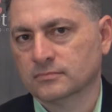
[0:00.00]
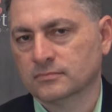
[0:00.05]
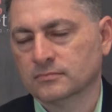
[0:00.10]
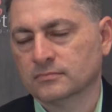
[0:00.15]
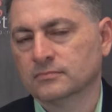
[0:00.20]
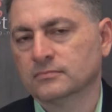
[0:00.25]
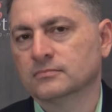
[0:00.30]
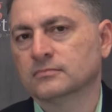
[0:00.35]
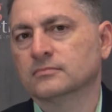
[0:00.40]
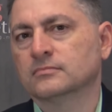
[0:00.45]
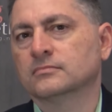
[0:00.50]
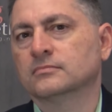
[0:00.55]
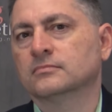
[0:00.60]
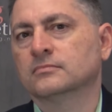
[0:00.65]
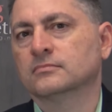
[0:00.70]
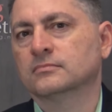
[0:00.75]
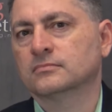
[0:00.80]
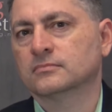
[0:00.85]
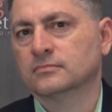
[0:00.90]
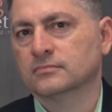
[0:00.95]

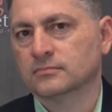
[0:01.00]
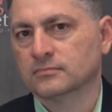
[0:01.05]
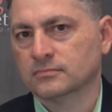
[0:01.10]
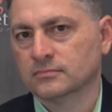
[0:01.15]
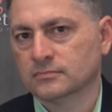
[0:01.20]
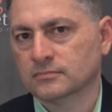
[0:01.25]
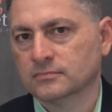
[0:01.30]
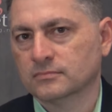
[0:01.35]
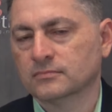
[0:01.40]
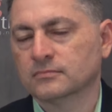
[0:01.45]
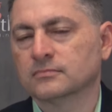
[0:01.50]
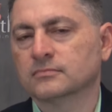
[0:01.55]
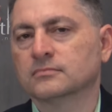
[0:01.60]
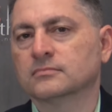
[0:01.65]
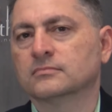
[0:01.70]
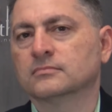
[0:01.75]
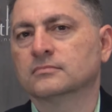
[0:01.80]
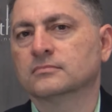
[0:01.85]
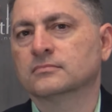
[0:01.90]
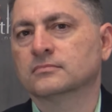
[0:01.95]

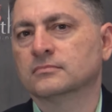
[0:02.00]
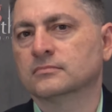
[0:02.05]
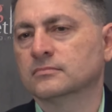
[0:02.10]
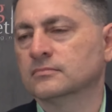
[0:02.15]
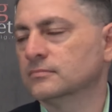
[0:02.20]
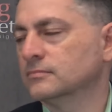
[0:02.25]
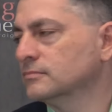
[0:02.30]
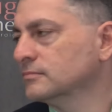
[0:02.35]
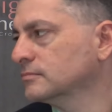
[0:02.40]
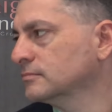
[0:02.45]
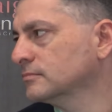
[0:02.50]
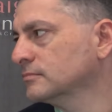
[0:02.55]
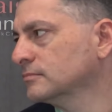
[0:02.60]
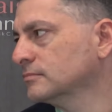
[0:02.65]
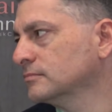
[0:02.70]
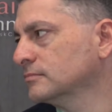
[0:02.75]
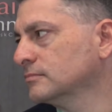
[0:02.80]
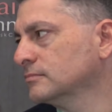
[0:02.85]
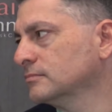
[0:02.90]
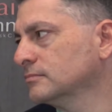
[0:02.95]

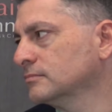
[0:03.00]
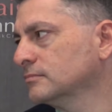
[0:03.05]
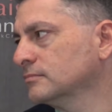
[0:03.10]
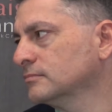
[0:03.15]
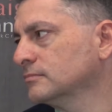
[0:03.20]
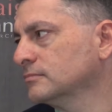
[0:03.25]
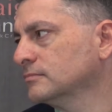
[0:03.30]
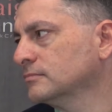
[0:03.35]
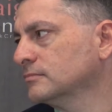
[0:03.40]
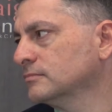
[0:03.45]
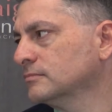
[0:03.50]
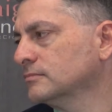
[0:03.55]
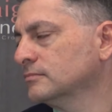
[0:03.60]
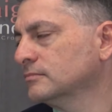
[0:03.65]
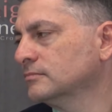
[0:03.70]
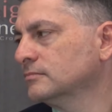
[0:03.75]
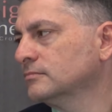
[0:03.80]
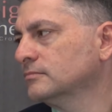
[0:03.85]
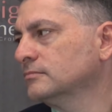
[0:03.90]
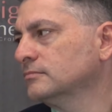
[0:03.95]

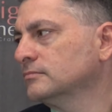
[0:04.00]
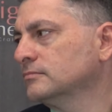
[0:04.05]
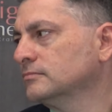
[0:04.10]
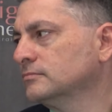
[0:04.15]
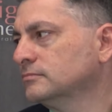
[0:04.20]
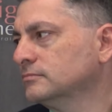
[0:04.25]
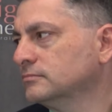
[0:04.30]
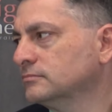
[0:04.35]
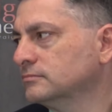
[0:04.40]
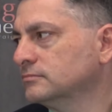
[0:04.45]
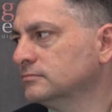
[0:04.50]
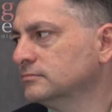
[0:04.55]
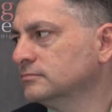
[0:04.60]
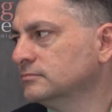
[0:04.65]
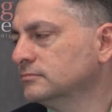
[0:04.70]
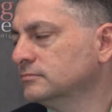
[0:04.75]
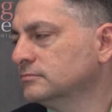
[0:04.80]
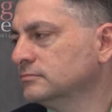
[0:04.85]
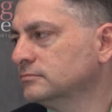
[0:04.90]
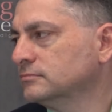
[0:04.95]

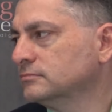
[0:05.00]
The person shown says nothing.